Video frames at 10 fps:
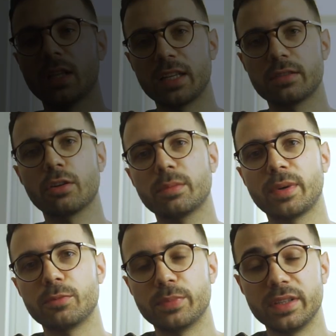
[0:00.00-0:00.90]
I talked
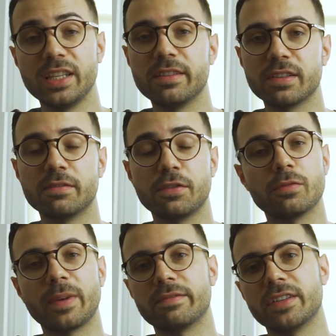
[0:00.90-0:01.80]
about belief in a few
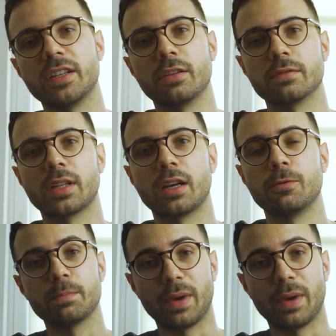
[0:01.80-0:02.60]
of my videos now,